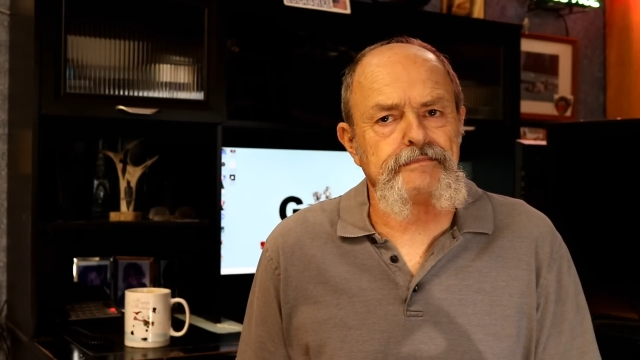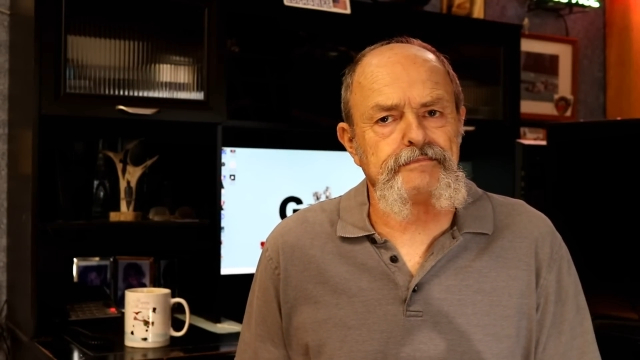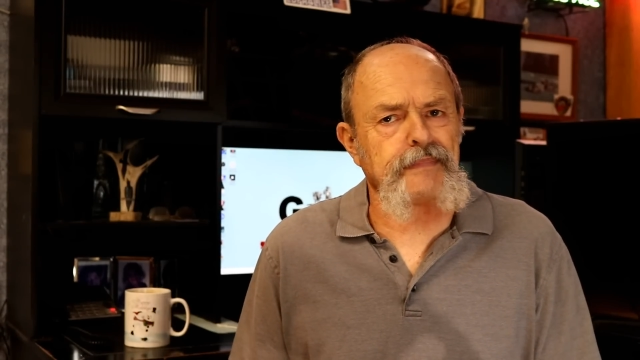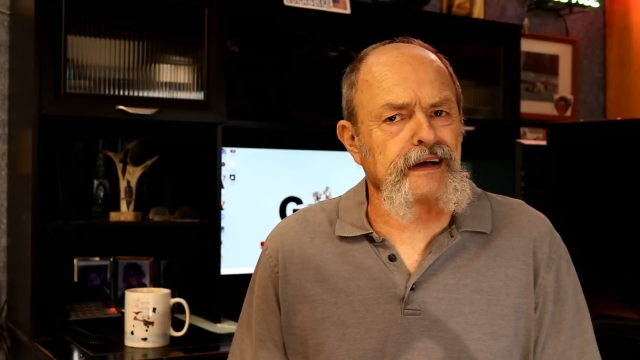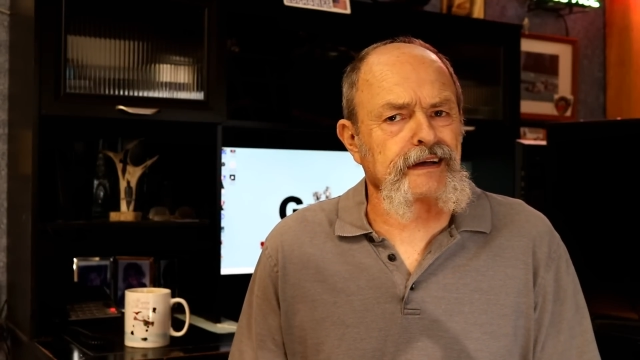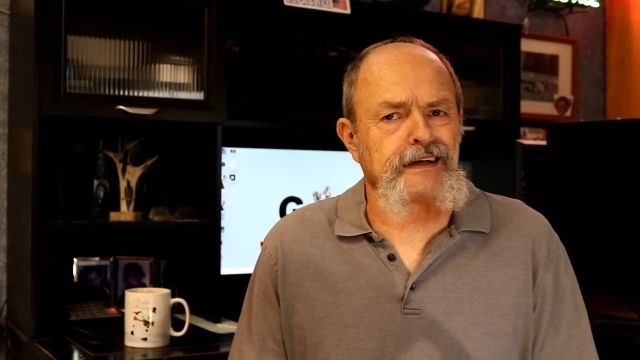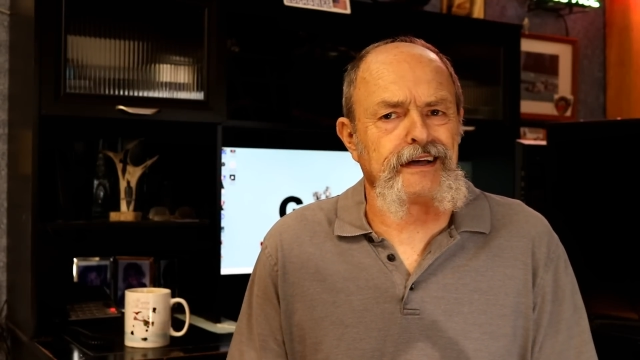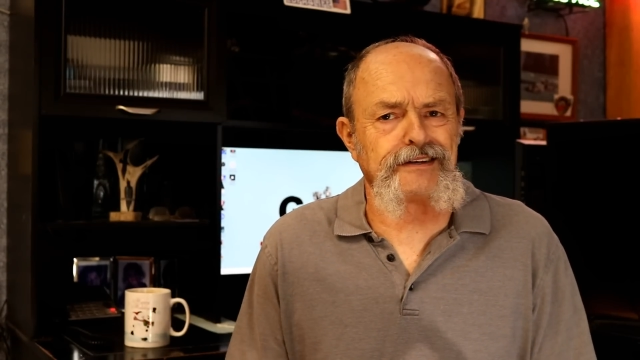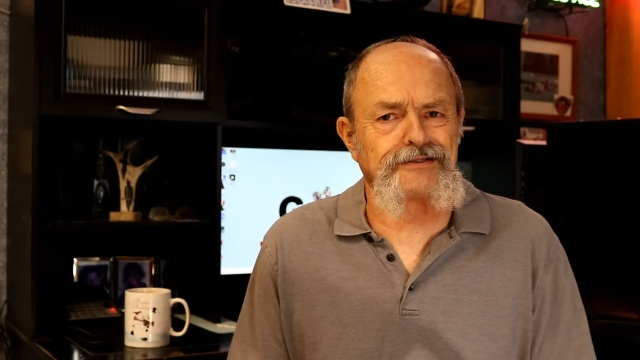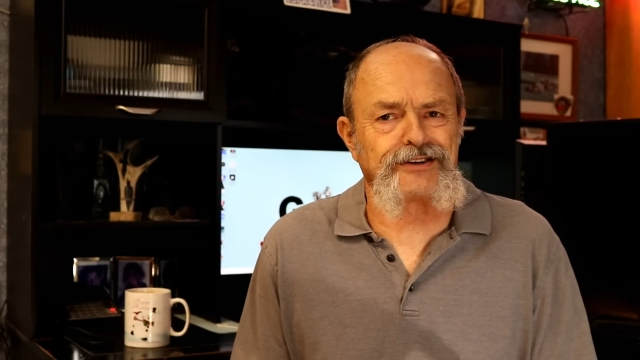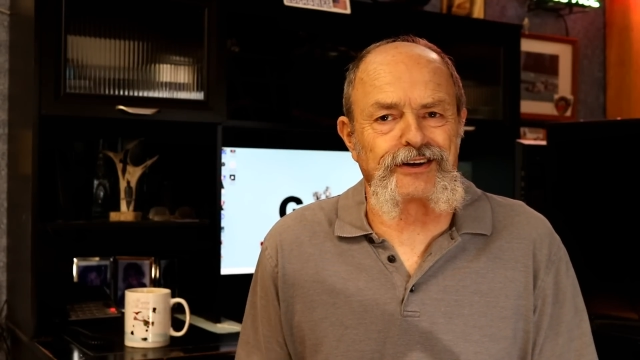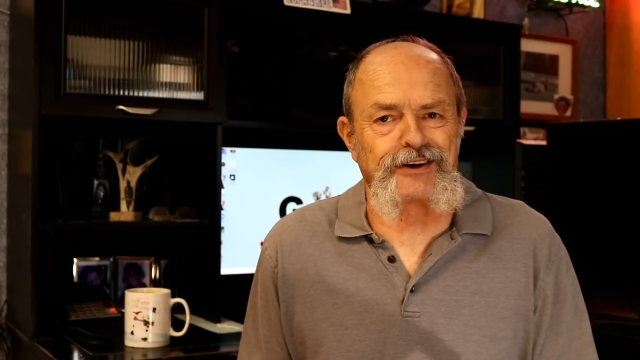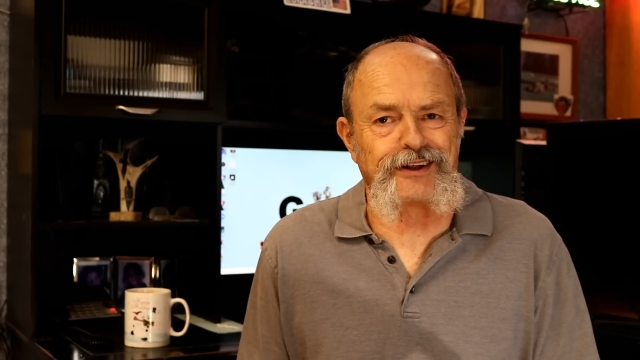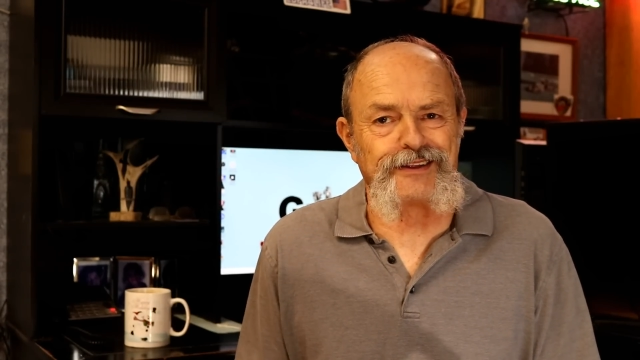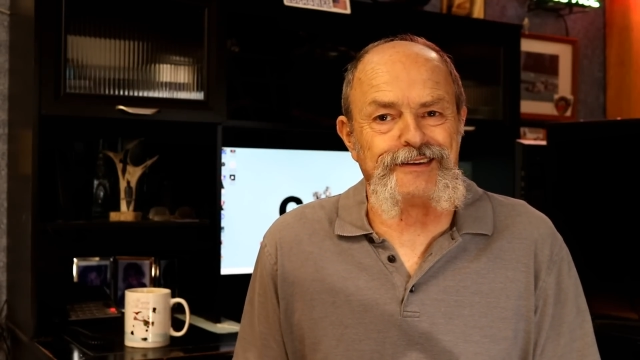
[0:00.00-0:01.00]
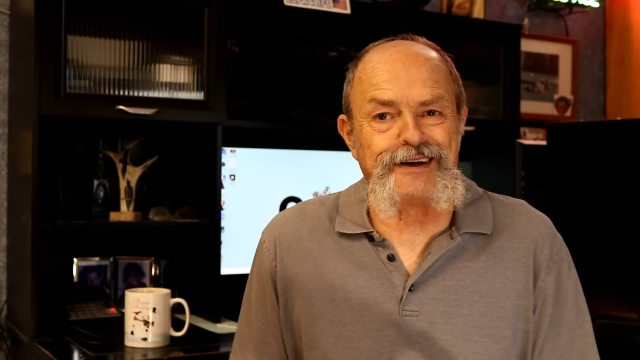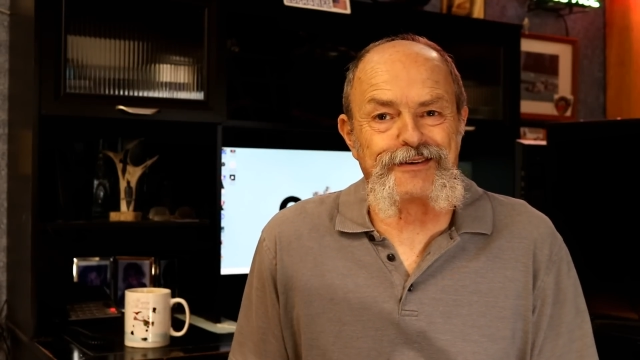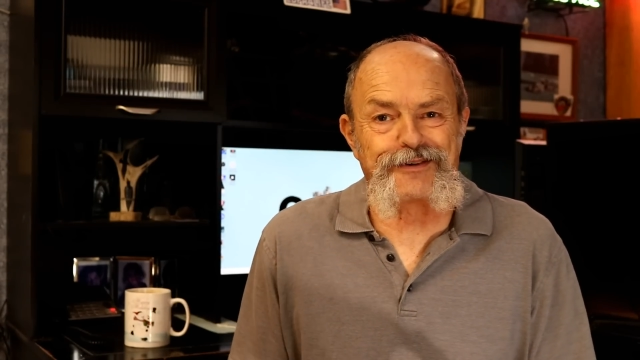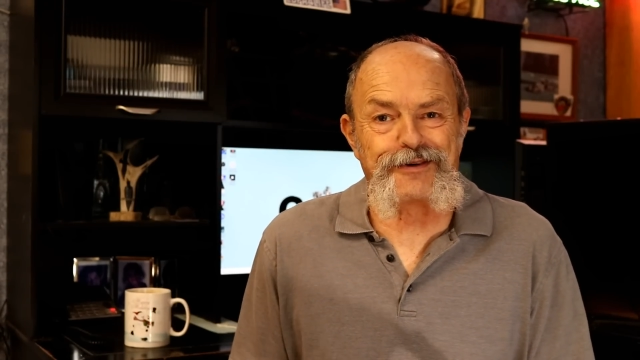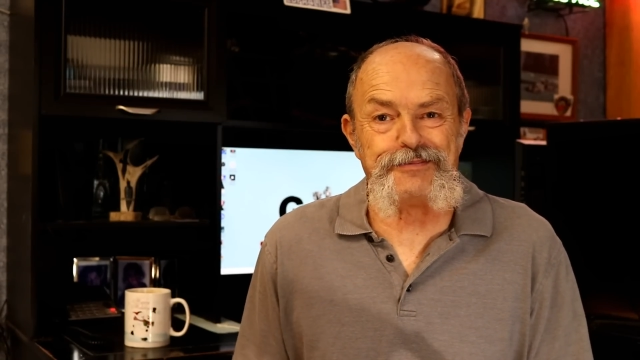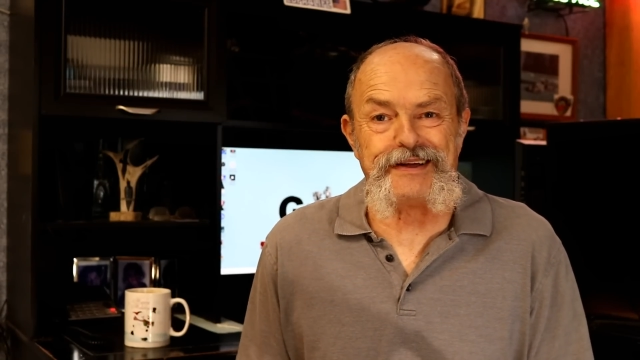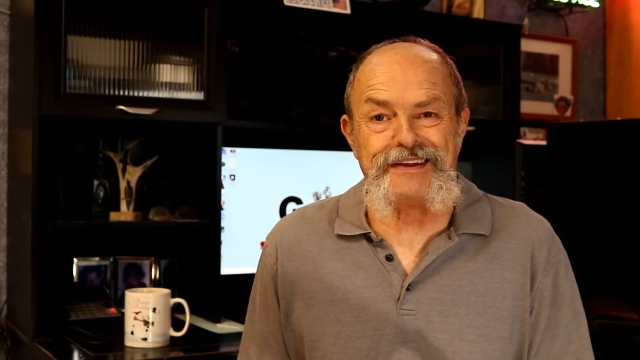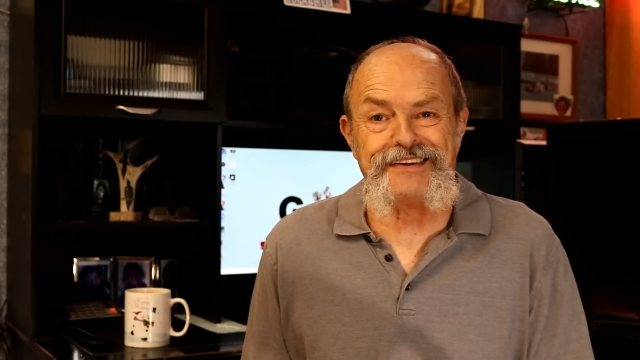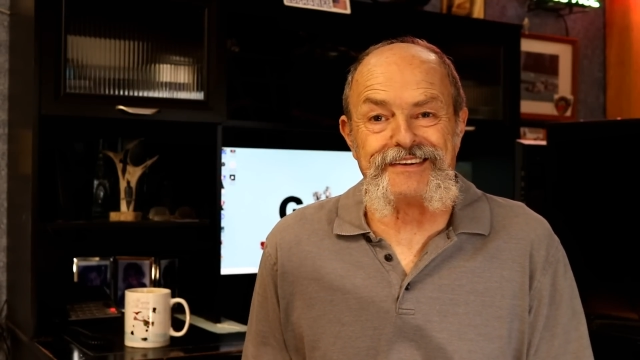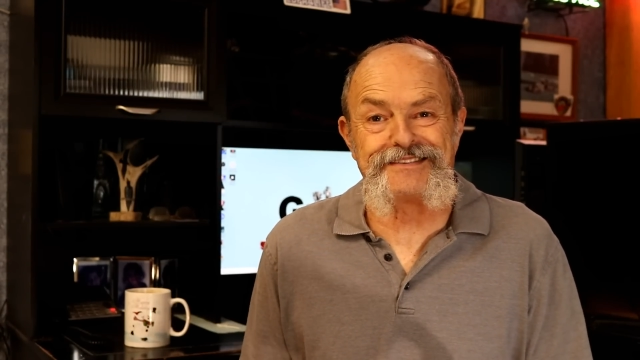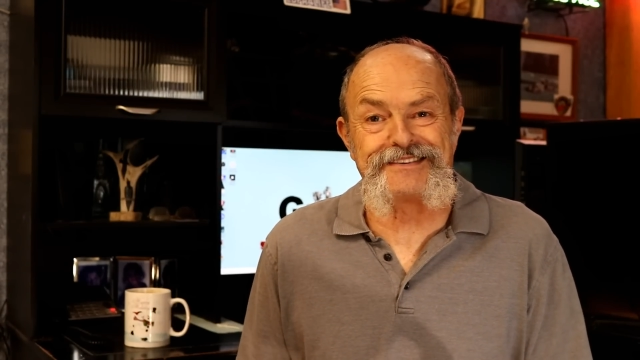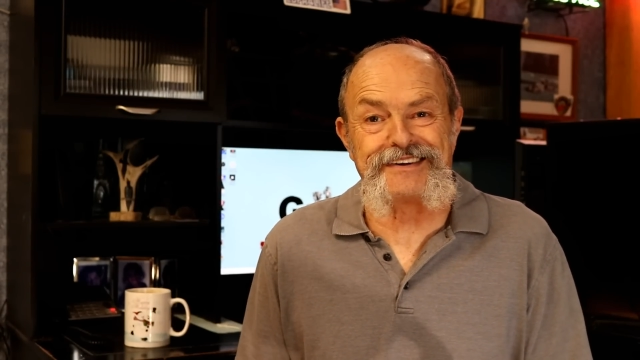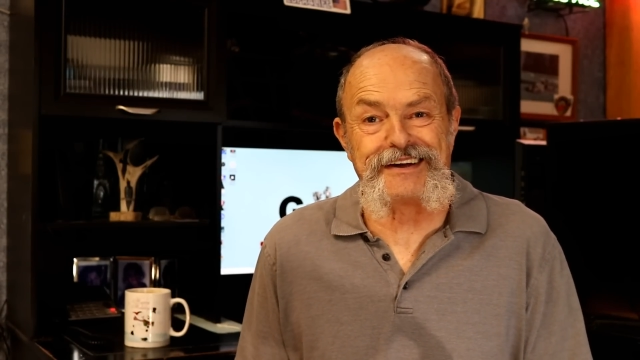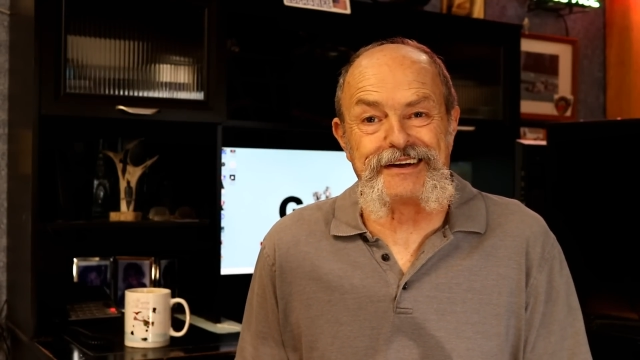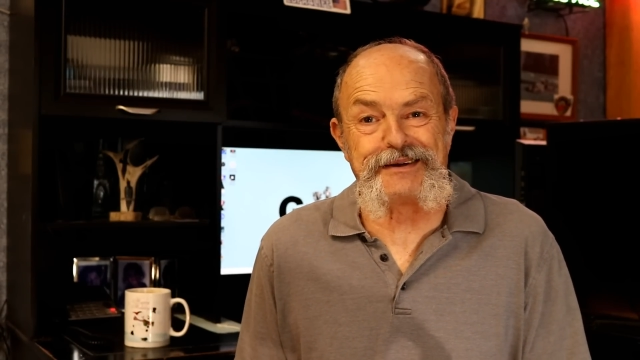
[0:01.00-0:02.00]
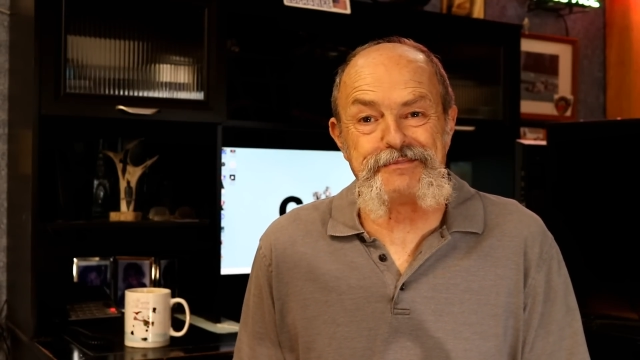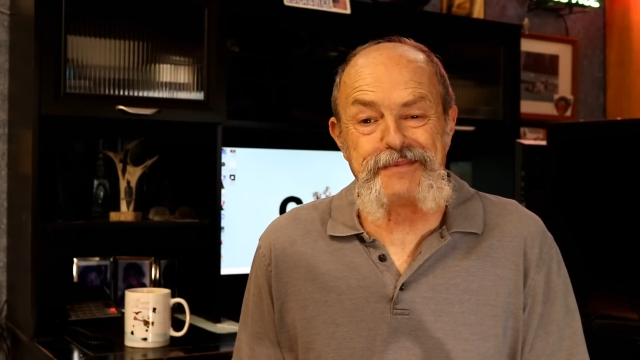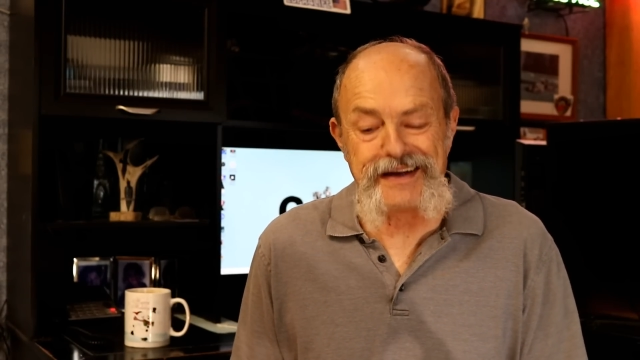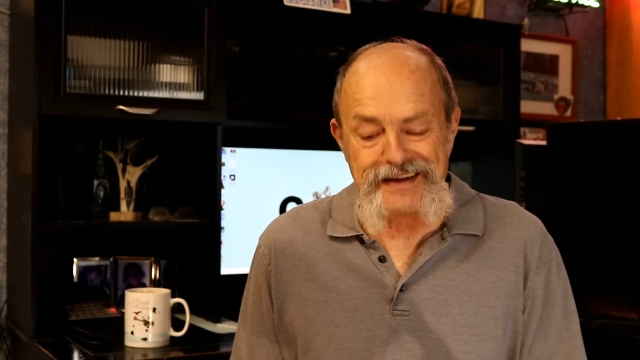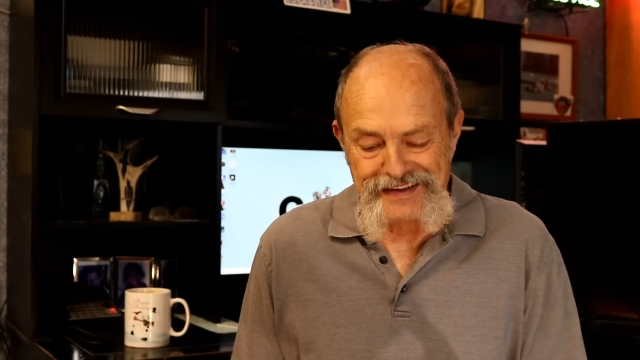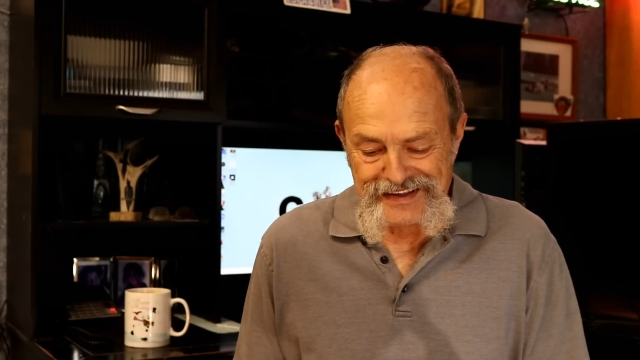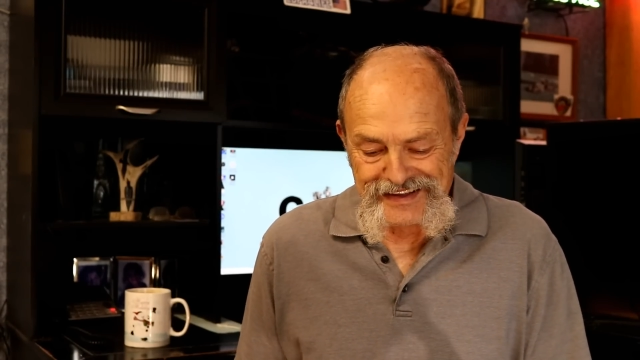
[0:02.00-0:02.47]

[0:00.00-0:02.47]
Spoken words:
My kitchen will never be the same.